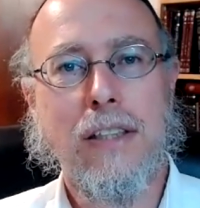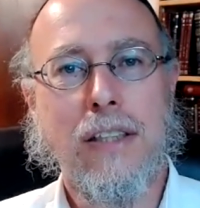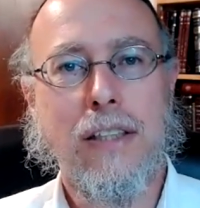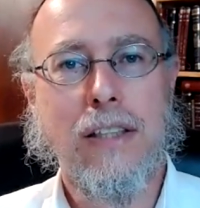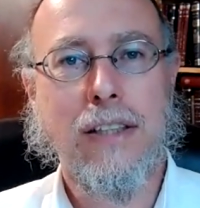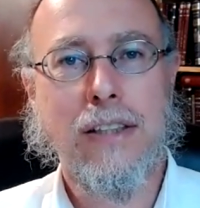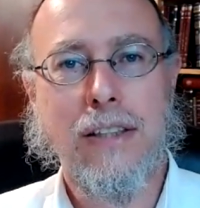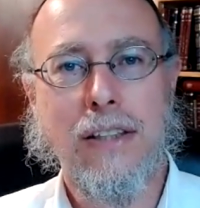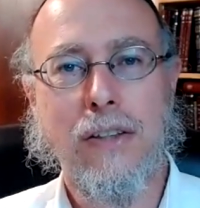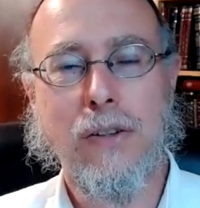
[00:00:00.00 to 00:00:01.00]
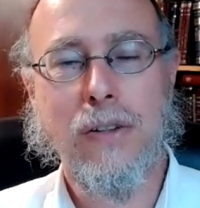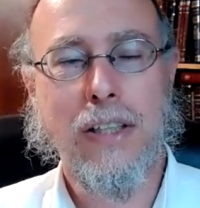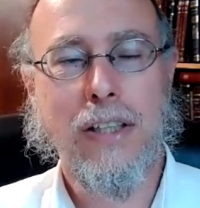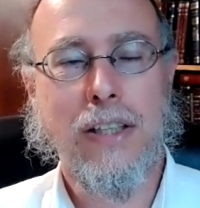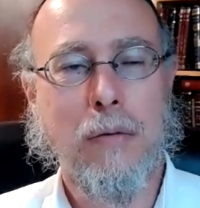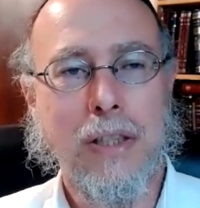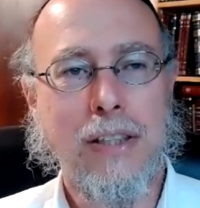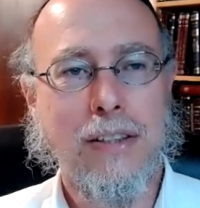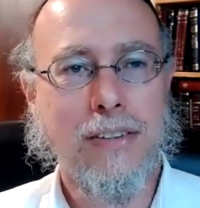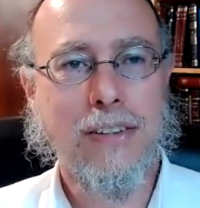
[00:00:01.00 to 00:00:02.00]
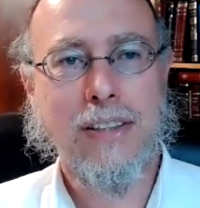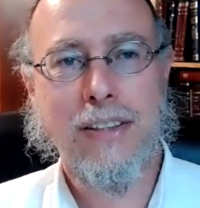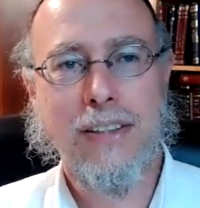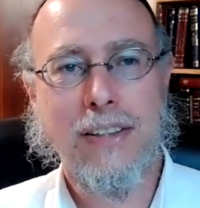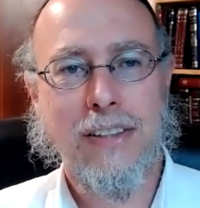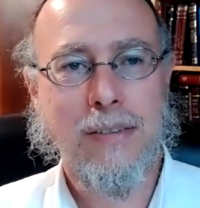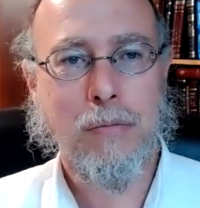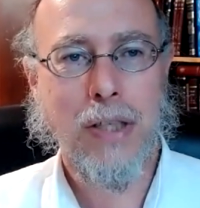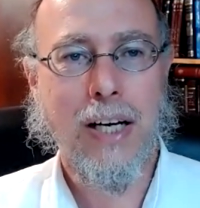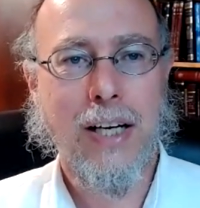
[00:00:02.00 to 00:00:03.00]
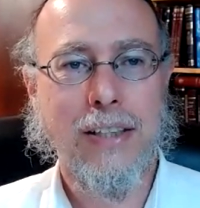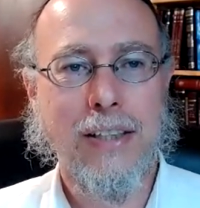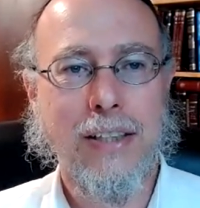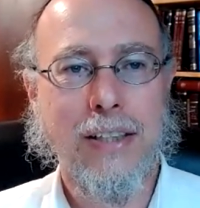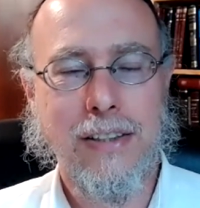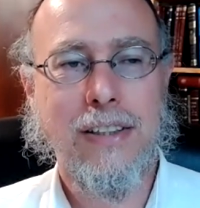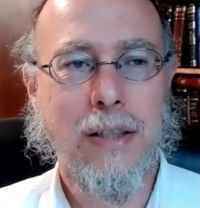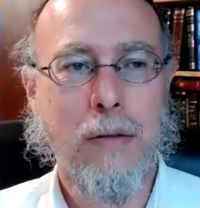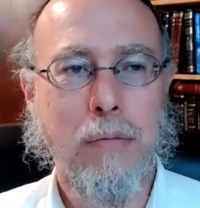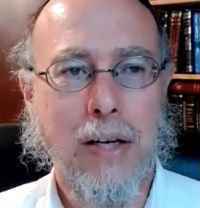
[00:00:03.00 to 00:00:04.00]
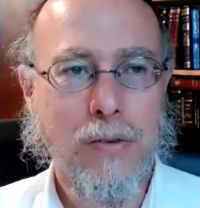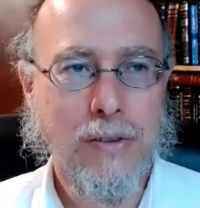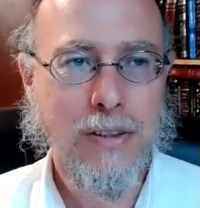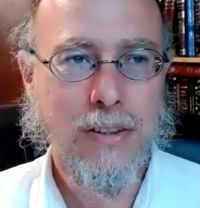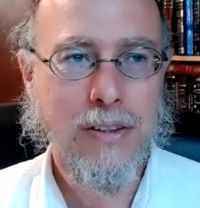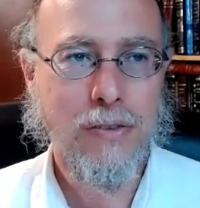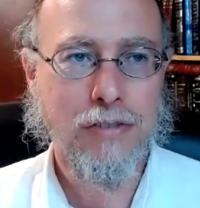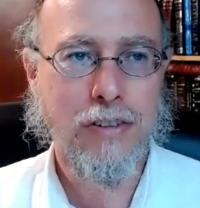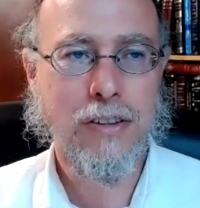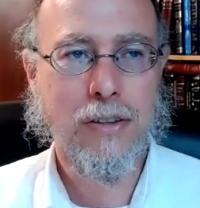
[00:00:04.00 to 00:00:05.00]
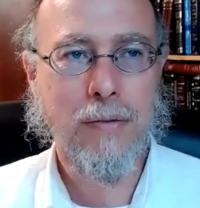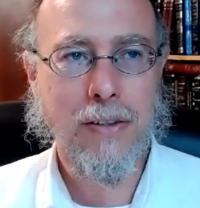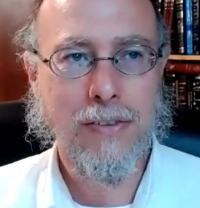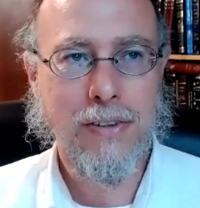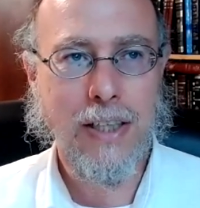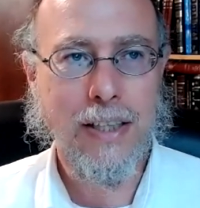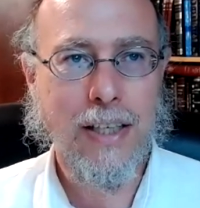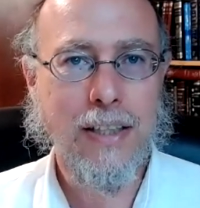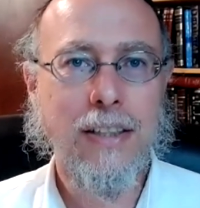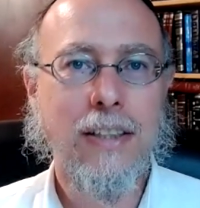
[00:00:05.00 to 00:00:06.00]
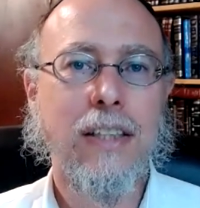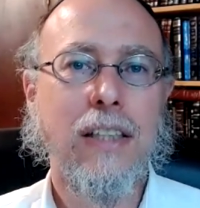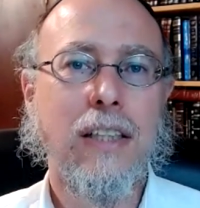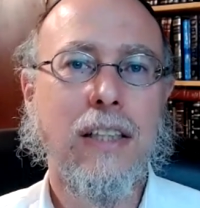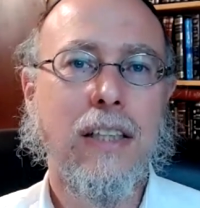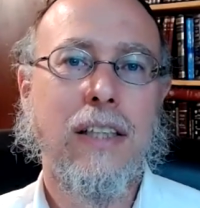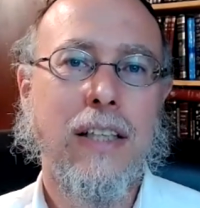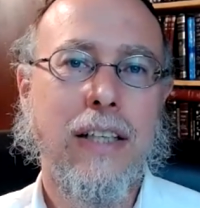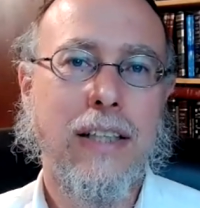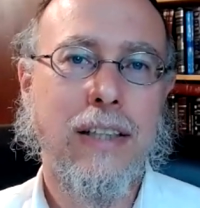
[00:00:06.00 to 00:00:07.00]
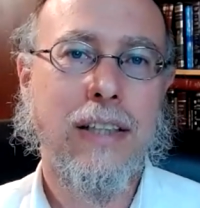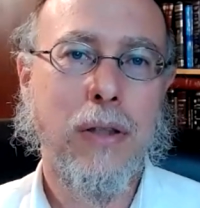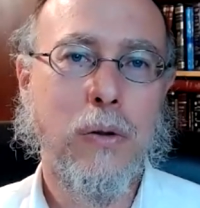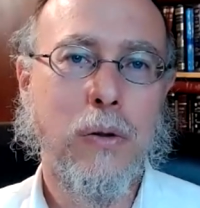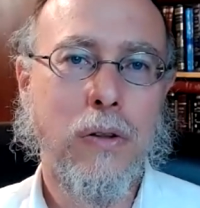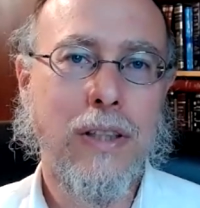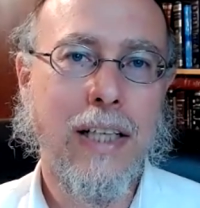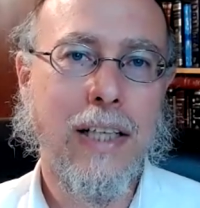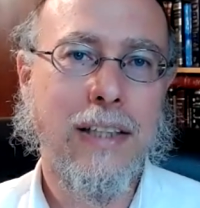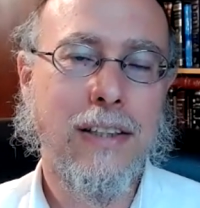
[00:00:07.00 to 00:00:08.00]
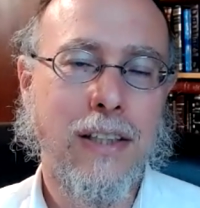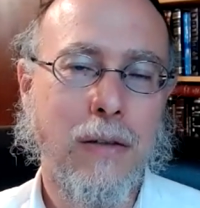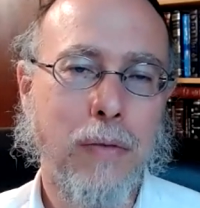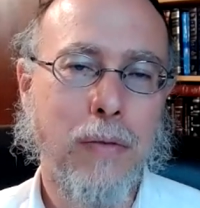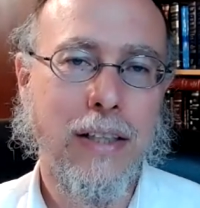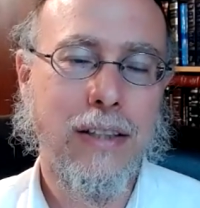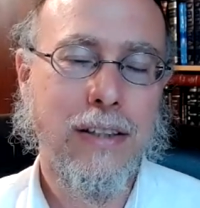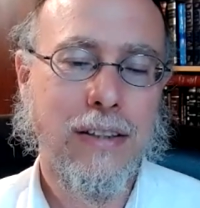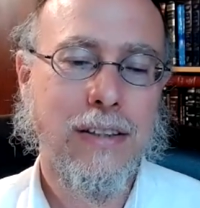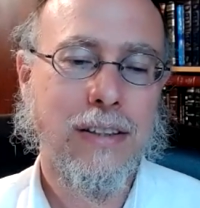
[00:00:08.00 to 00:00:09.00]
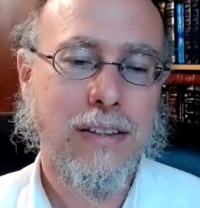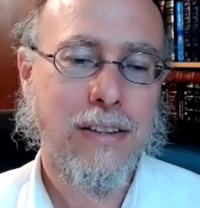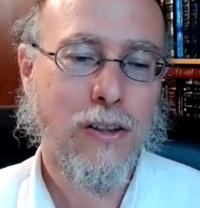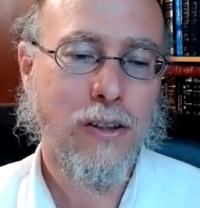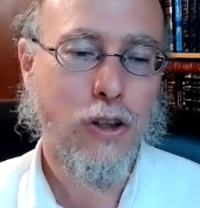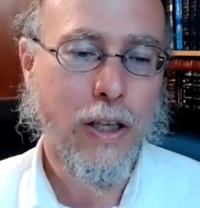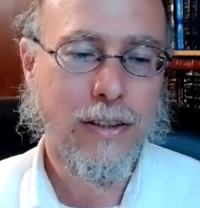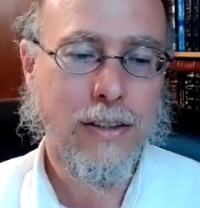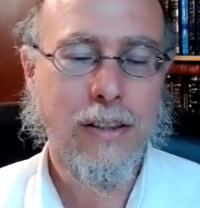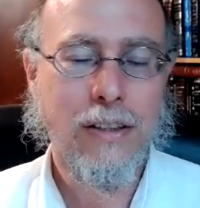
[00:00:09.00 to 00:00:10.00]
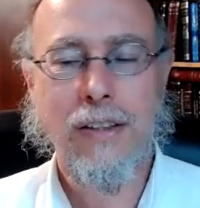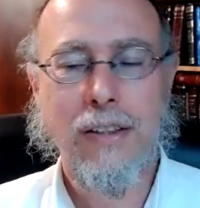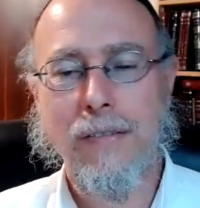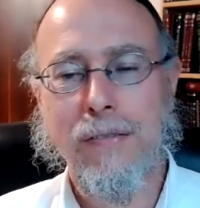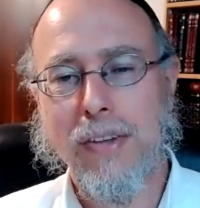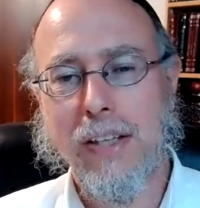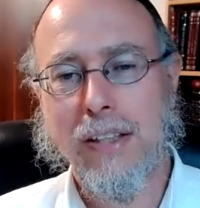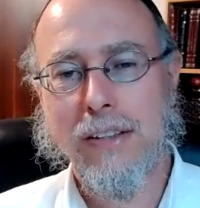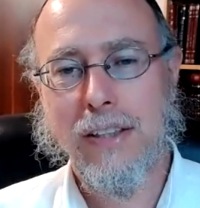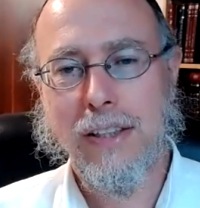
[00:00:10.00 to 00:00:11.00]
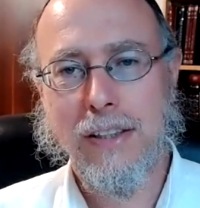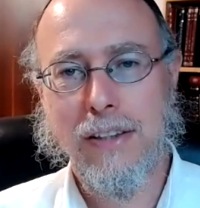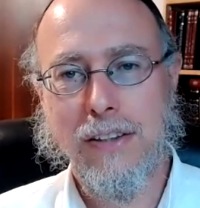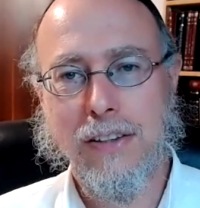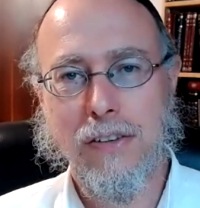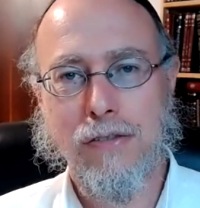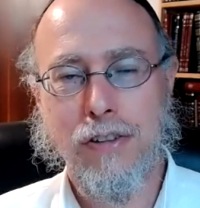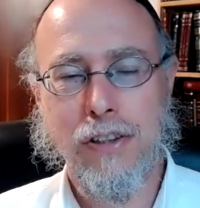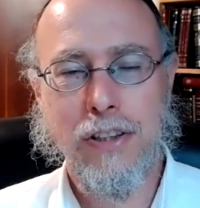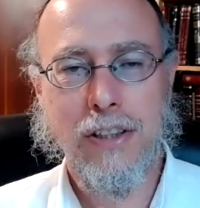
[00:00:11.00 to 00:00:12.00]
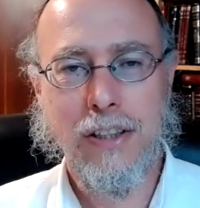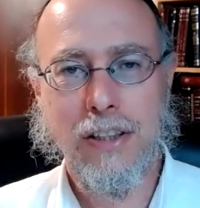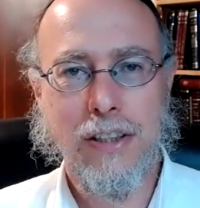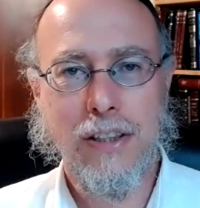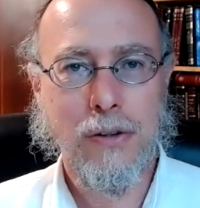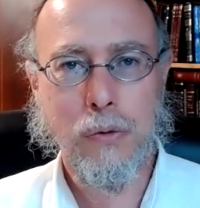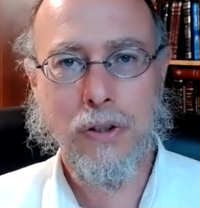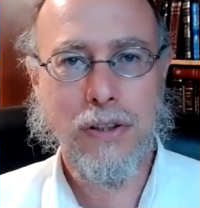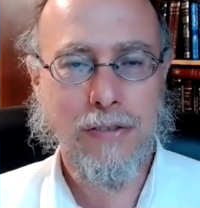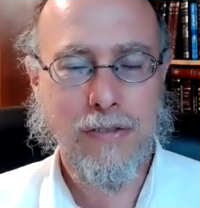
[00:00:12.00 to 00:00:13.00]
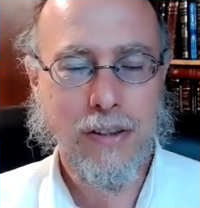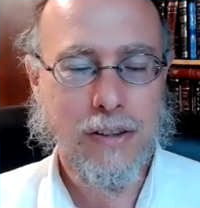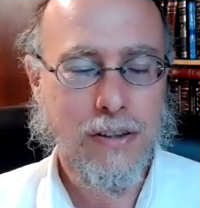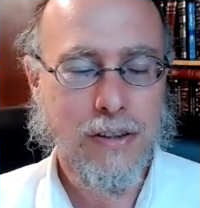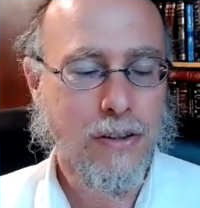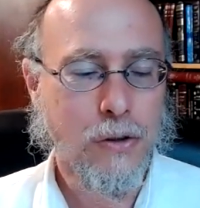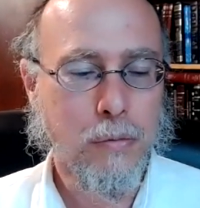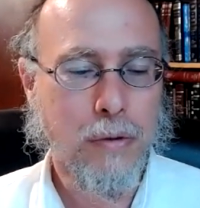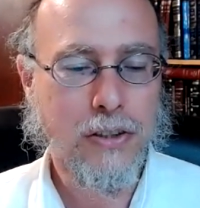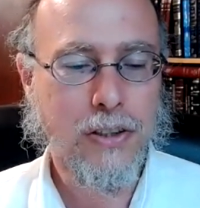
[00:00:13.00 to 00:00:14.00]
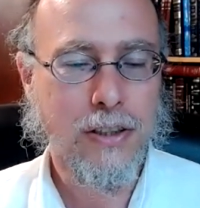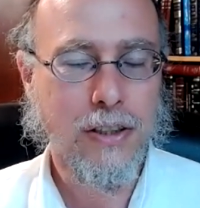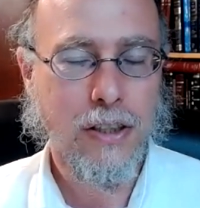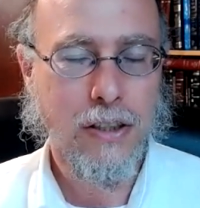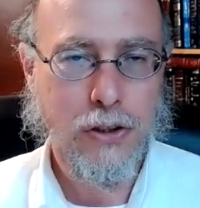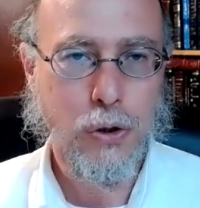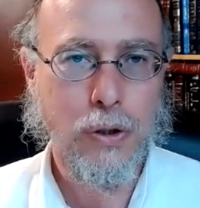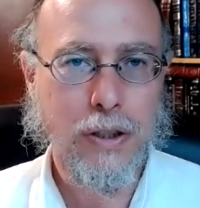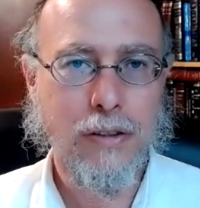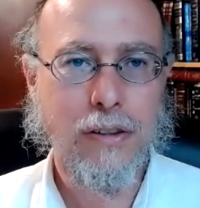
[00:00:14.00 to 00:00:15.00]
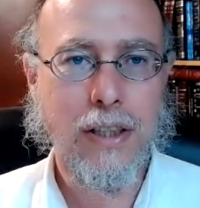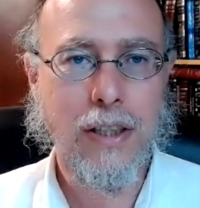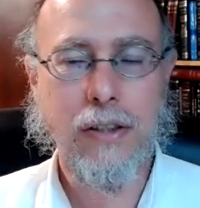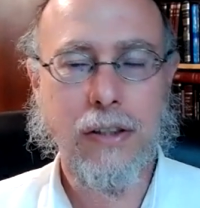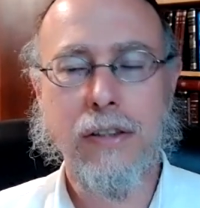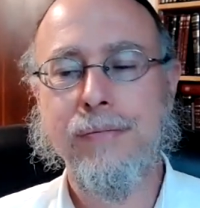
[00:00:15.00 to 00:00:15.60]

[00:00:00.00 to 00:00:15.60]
and literally that means Behar is in the mountain, referring to Mount Sinai, and B'chukotai is in my laws. These are the first words of the two parshas that are joined together.